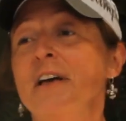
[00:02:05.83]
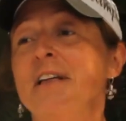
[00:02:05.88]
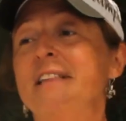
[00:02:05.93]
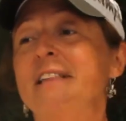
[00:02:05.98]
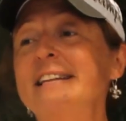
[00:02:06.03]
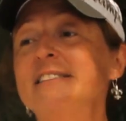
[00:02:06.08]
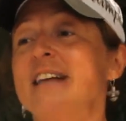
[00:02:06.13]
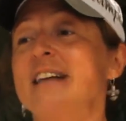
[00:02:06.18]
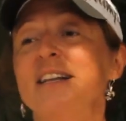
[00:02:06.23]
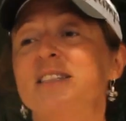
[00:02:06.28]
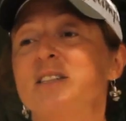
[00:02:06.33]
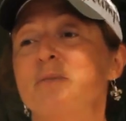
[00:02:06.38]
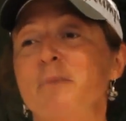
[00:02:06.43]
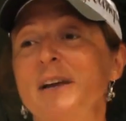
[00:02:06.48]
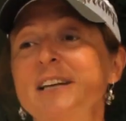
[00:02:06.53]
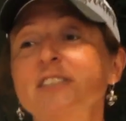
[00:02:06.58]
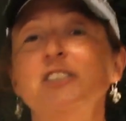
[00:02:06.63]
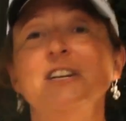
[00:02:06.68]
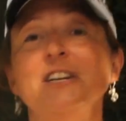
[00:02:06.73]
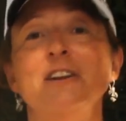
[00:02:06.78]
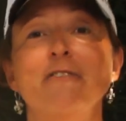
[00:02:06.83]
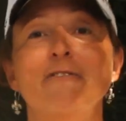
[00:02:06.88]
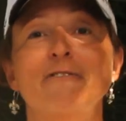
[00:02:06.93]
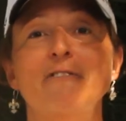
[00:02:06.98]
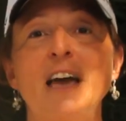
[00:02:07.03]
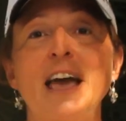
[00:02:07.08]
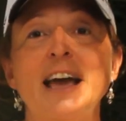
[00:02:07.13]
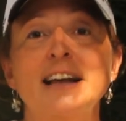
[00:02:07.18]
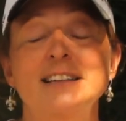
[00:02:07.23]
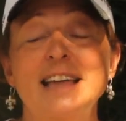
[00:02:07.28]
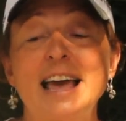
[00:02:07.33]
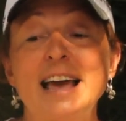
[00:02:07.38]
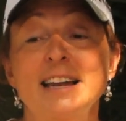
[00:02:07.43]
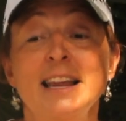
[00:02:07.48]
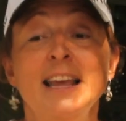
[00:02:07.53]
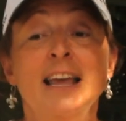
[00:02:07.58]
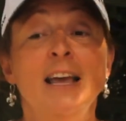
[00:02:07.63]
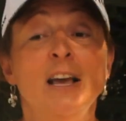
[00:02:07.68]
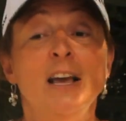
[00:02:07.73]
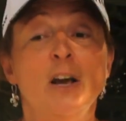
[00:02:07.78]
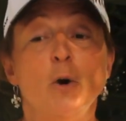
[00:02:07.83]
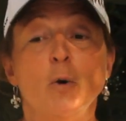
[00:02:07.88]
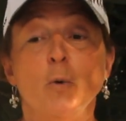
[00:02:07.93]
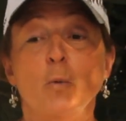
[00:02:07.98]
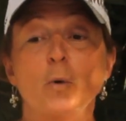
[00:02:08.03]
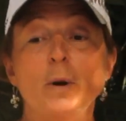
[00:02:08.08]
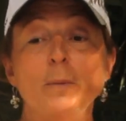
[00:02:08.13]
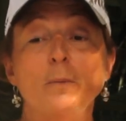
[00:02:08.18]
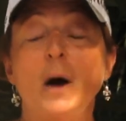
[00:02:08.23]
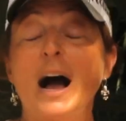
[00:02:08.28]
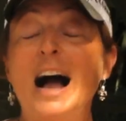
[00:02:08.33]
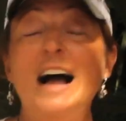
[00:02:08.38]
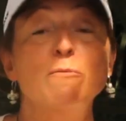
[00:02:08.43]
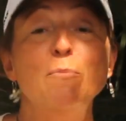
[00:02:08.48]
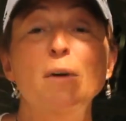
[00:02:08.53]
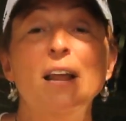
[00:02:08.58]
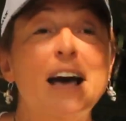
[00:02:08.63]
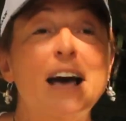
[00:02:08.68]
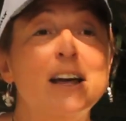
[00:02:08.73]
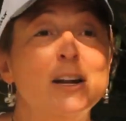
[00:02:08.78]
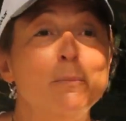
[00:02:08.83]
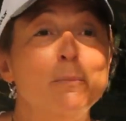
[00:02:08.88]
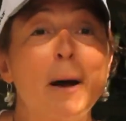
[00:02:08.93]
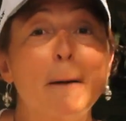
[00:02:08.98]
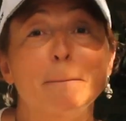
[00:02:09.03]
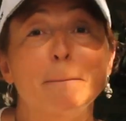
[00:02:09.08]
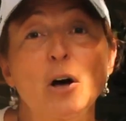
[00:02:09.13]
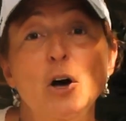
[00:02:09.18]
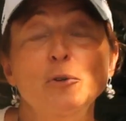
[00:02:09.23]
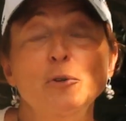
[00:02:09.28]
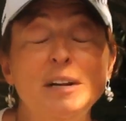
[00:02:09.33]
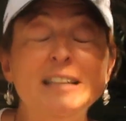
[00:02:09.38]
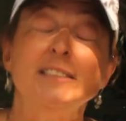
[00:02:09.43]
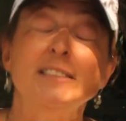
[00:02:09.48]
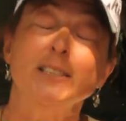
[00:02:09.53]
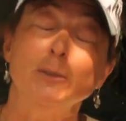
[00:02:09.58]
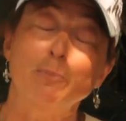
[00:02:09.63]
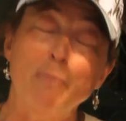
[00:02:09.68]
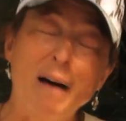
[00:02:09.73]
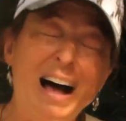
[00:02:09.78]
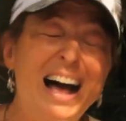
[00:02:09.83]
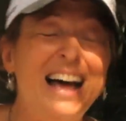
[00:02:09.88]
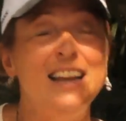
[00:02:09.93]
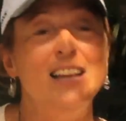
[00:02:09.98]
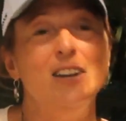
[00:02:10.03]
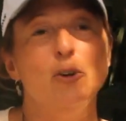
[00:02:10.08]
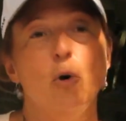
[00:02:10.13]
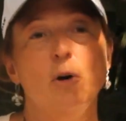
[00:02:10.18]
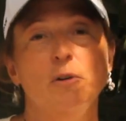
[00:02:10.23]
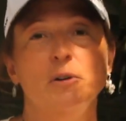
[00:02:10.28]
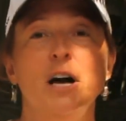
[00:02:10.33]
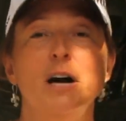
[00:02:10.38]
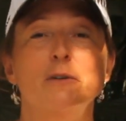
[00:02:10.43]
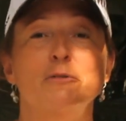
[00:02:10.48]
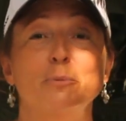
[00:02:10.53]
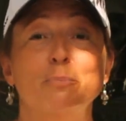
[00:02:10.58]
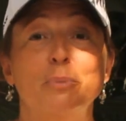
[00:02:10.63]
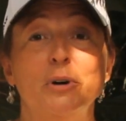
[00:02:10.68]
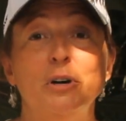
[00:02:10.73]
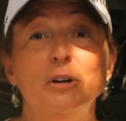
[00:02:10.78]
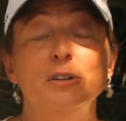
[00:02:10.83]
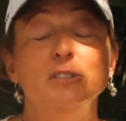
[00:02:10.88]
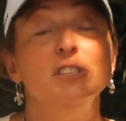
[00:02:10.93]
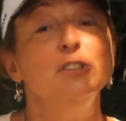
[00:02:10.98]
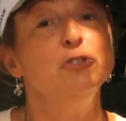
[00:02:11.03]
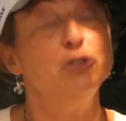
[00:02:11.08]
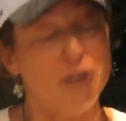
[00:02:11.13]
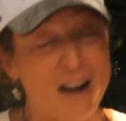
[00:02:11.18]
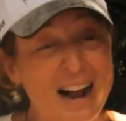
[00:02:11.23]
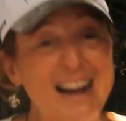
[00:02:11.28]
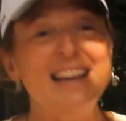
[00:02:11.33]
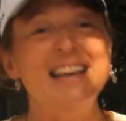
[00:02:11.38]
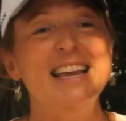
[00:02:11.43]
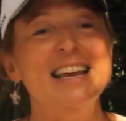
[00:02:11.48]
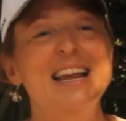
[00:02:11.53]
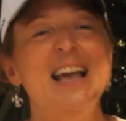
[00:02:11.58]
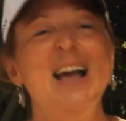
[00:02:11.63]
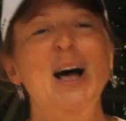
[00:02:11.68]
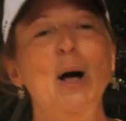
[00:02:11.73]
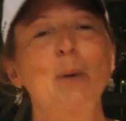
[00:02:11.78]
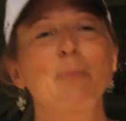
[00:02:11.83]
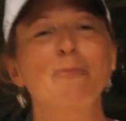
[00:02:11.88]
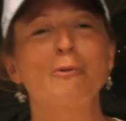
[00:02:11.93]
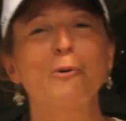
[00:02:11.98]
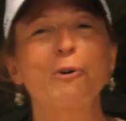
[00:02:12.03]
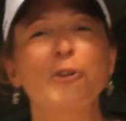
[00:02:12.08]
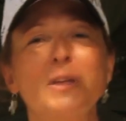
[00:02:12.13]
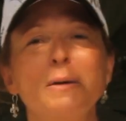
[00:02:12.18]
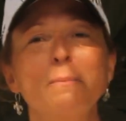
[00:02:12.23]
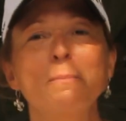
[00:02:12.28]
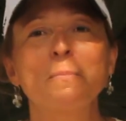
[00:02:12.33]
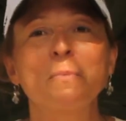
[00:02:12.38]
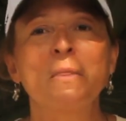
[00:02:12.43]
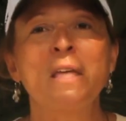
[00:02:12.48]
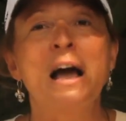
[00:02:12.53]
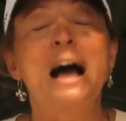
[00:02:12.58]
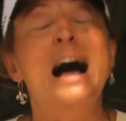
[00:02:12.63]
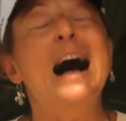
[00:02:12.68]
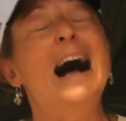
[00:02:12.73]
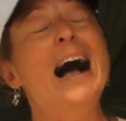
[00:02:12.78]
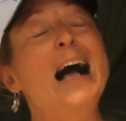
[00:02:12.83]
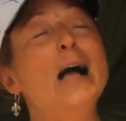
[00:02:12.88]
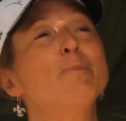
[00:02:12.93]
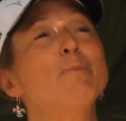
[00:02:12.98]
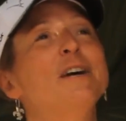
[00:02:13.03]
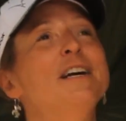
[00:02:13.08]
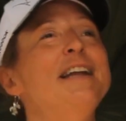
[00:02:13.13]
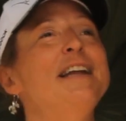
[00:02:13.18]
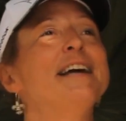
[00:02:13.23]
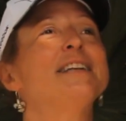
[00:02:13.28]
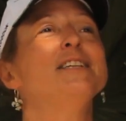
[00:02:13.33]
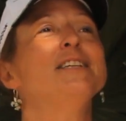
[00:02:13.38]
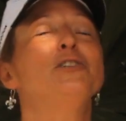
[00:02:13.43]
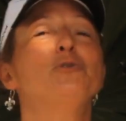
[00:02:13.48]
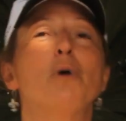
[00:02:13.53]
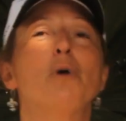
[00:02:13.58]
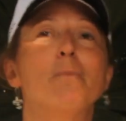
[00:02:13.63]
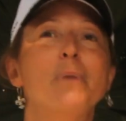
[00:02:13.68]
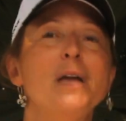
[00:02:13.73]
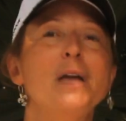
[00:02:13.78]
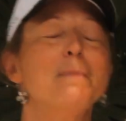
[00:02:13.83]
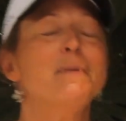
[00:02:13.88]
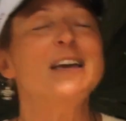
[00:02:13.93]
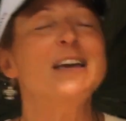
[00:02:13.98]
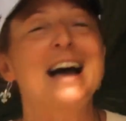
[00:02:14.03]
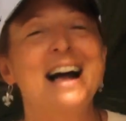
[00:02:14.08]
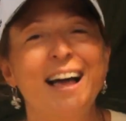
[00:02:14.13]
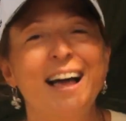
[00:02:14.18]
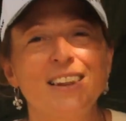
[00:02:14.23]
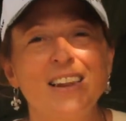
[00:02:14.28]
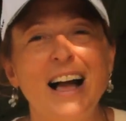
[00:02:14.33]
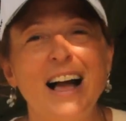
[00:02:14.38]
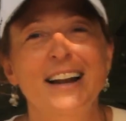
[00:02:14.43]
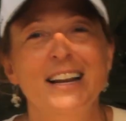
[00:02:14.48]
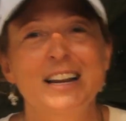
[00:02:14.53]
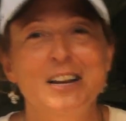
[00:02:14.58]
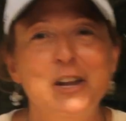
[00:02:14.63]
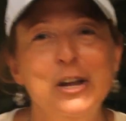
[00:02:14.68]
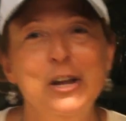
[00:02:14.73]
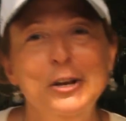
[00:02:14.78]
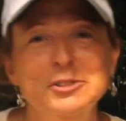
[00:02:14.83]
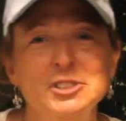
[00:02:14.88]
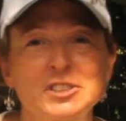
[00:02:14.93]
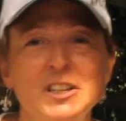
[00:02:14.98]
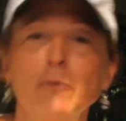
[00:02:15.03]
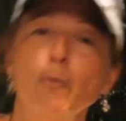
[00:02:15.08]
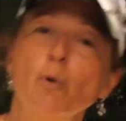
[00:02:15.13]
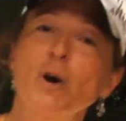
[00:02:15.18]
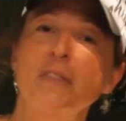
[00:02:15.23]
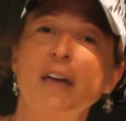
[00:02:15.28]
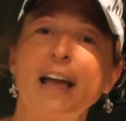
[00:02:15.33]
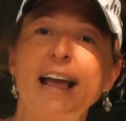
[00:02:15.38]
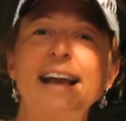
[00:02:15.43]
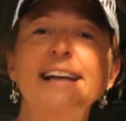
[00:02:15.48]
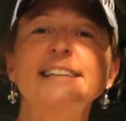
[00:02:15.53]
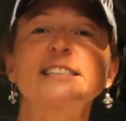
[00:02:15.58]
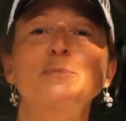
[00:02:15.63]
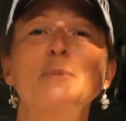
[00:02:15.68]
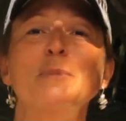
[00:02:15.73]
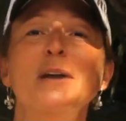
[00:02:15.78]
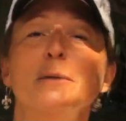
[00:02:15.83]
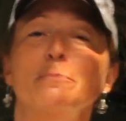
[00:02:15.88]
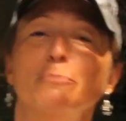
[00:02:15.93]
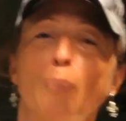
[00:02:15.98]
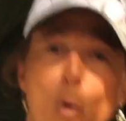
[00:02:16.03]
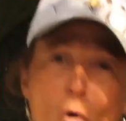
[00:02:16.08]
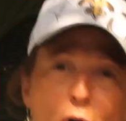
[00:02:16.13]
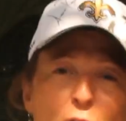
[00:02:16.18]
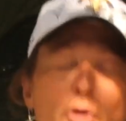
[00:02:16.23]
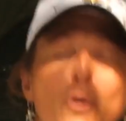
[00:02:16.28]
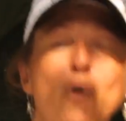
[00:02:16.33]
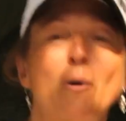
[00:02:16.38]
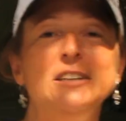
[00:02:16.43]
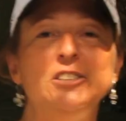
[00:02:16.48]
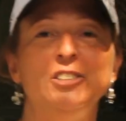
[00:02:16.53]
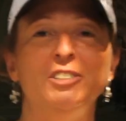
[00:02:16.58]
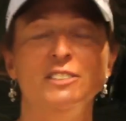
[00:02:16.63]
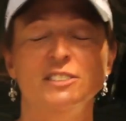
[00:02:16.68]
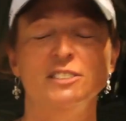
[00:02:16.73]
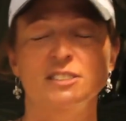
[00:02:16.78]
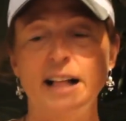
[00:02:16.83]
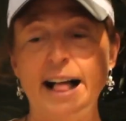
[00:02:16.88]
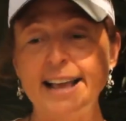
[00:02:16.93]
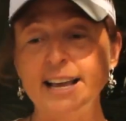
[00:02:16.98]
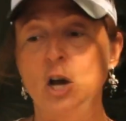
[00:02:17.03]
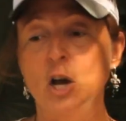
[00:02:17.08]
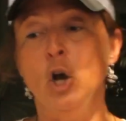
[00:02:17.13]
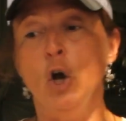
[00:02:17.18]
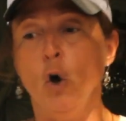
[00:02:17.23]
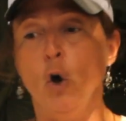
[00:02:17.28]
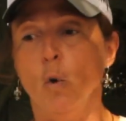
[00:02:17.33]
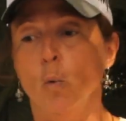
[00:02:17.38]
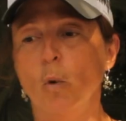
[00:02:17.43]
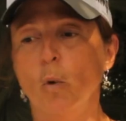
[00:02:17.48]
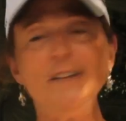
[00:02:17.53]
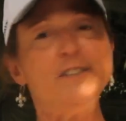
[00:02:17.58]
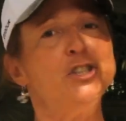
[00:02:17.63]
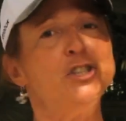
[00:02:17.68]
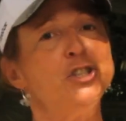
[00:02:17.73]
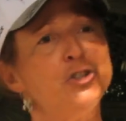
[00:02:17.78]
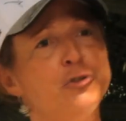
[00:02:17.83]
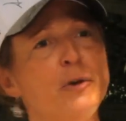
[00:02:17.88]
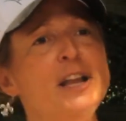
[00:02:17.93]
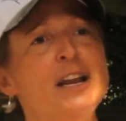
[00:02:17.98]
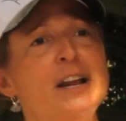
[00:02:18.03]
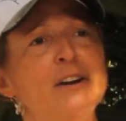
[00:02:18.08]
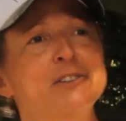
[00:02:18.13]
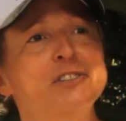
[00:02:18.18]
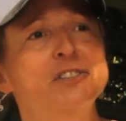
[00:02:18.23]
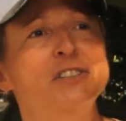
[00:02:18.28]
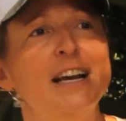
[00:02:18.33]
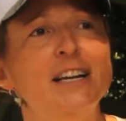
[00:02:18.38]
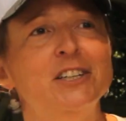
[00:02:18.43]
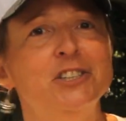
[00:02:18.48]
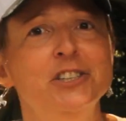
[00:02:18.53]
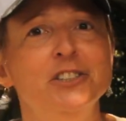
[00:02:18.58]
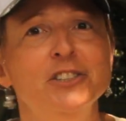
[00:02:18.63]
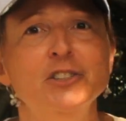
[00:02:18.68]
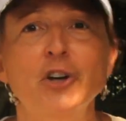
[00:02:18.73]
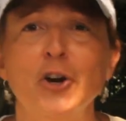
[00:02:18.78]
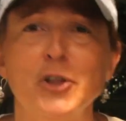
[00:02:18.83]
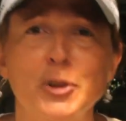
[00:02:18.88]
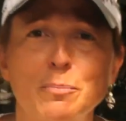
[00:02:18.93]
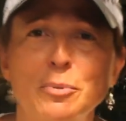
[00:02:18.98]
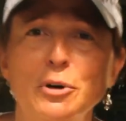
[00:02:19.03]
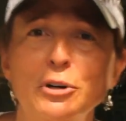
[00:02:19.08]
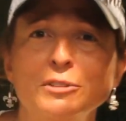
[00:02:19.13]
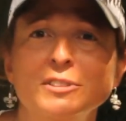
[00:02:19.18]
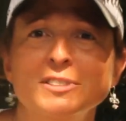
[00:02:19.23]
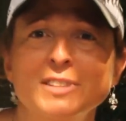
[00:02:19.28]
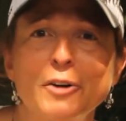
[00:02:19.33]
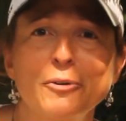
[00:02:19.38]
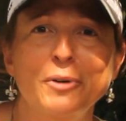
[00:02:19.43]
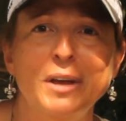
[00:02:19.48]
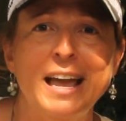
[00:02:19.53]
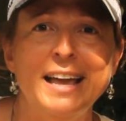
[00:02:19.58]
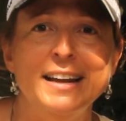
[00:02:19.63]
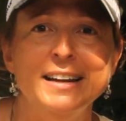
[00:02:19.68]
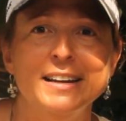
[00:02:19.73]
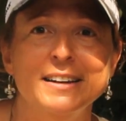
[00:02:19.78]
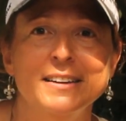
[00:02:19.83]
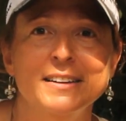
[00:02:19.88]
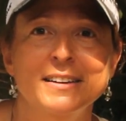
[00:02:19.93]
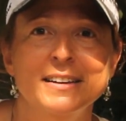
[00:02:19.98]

that's not to mention the fact that when I've been out in my boat and spotted oil-covered birds and tried to get help for them, I'm connected to a BP hotline in Houston where they ask me important questions like, what street intersections are the birds located?